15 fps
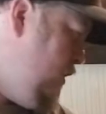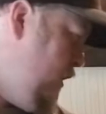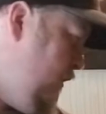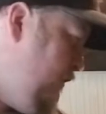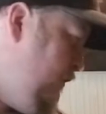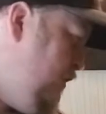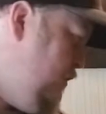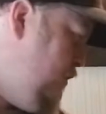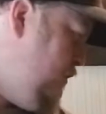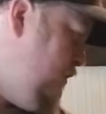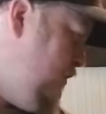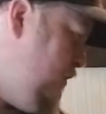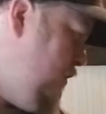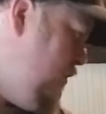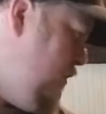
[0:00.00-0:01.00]
at first.
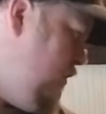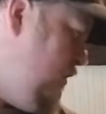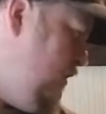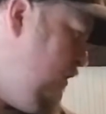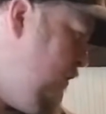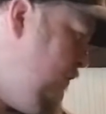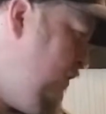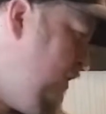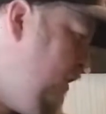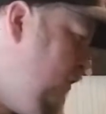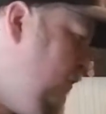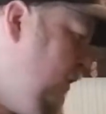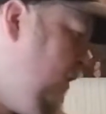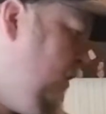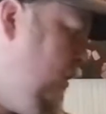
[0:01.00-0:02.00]
I
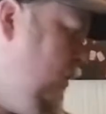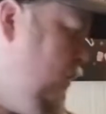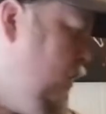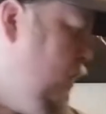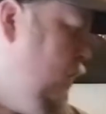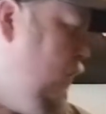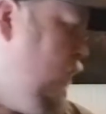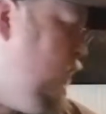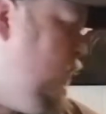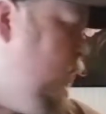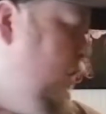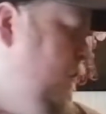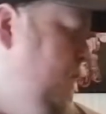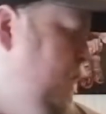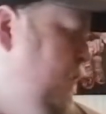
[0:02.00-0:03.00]
guess we could go kind of older.